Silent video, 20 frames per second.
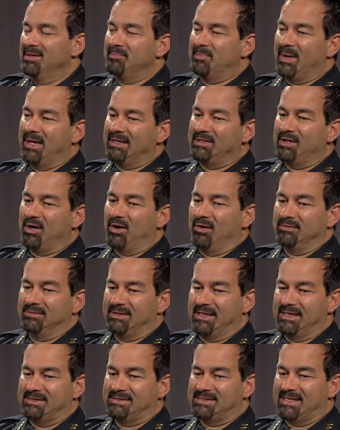But, you
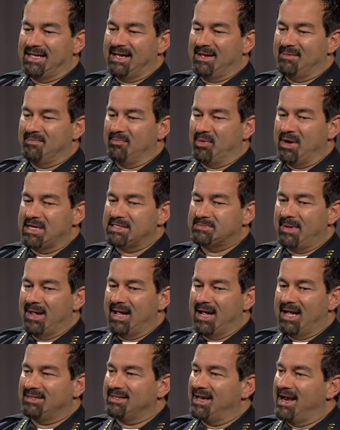know, it breaks my
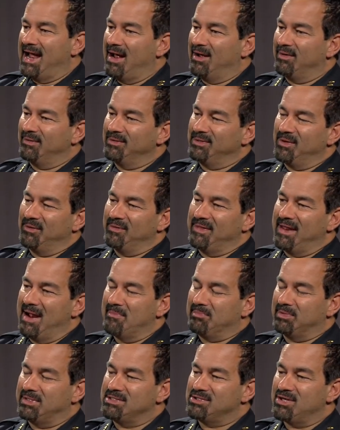heart that our
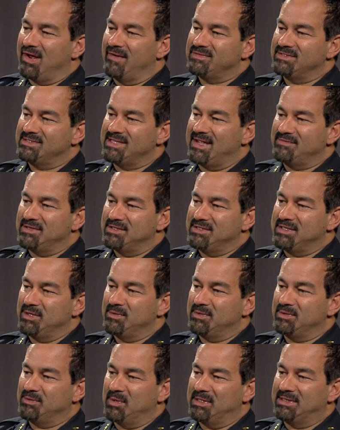police officers have to deal
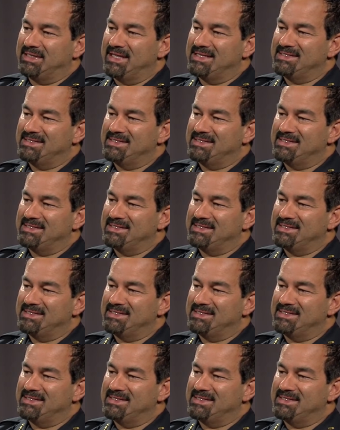with what they're